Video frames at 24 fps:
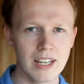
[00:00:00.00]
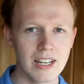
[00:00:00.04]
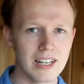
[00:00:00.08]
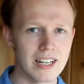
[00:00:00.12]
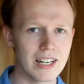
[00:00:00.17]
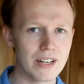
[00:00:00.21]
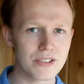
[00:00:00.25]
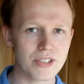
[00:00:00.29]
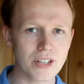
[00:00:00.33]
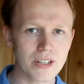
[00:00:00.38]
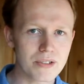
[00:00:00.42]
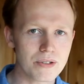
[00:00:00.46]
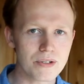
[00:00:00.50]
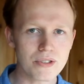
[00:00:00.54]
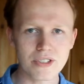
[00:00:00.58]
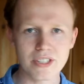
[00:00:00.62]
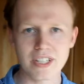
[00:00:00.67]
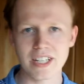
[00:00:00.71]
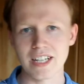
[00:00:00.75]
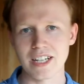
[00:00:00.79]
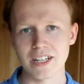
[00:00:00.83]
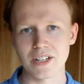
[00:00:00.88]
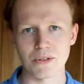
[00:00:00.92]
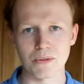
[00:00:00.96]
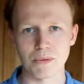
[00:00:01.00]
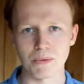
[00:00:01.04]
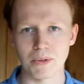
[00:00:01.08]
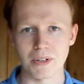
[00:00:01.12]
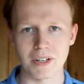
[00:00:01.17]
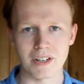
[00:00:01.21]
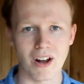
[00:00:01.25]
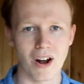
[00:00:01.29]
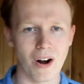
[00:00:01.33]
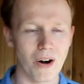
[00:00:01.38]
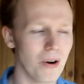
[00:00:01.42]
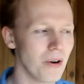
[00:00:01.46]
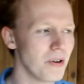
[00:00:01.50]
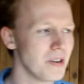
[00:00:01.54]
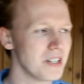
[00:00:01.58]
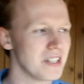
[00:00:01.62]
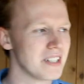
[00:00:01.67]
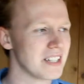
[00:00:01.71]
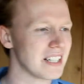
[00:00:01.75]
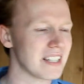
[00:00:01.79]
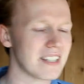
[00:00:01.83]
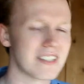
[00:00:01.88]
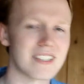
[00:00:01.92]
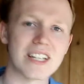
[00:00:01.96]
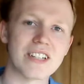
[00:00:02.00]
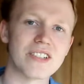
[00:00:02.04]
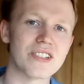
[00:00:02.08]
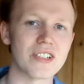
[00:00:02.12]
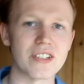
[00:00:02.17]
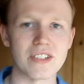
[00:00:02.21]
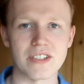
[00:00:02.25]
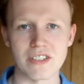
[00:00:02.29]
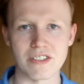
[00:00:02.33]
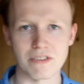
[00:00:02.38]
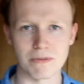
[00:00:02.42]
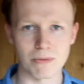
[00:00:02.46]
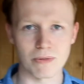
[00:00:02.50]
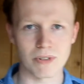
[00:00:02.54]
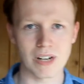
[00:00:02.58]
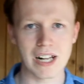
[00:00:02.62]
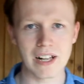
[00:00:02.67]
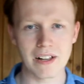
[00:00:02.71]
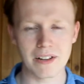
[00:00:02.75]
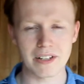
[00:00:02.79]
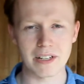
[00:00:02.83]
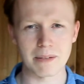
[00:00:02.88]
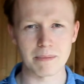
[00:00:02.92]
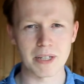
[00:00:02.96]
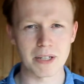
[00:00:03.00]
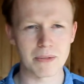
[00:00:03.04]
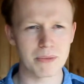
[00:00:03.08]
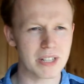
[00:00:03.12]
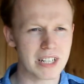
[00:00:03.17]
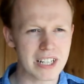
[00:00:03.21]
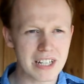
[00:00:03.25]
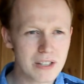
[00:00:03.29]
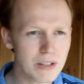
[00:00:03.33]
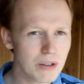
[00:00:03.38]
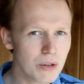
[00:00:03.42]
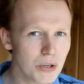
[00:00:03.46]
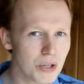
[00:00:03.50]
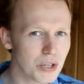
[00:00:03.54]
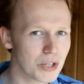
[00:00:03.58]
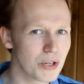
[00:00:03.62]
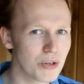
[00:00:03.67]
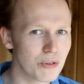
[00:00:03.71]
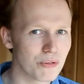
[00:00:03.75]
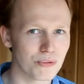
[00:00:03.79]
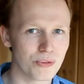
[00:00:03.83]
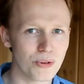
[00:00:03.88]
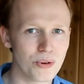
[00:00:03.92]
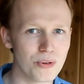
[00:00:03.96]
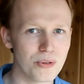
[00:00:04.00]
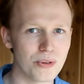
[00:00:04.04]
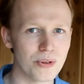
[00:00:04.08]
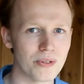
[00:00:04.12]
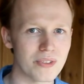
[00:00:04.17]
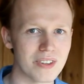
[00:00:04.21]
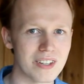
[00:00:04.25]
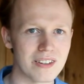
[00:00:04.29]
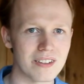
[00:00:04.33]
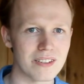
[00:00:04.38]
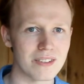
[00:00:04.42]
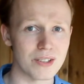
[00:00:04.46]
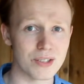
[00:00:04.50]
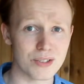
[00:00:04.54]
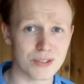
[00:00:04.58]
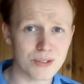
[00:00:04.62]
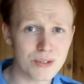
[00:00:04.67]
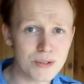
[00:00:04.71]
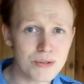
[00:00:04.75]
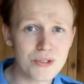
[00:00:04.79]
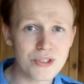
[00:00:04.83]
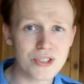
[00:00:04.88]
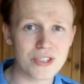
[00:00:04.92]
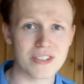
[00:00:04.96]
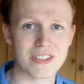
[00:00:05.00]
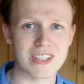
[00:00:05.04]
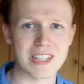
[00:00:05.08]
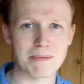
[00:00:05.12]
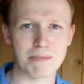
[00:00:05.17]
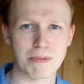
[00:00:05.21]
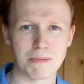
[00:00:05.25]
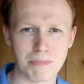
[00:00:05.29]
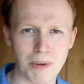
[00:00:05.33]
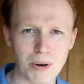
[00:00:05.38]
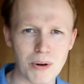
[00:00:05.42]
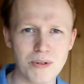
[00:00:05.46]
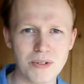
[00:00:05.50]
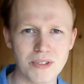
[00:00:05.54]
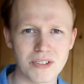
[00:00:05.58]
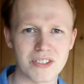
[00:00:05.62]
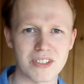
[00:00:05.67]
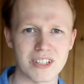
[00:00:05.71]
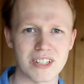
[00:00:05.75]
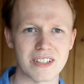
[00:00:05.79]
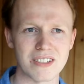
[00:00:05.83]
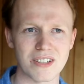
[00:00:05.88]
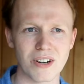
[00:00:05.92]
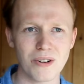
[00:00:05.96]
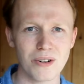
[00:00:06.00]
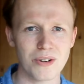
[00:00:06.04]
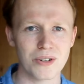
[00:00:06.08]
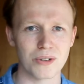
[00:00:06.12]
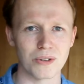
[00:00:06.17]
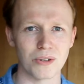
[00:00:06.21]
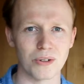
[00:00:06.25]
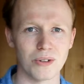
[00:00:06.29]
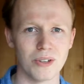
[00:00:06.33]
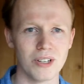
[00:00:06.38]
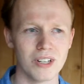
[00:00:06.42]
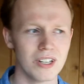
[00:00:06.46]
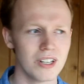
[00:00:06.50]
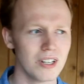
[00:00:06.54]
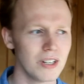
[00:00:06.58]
Now, to understand what Hardin's extensions of morality mean, we need to look no further than the solutions he proposes in his article,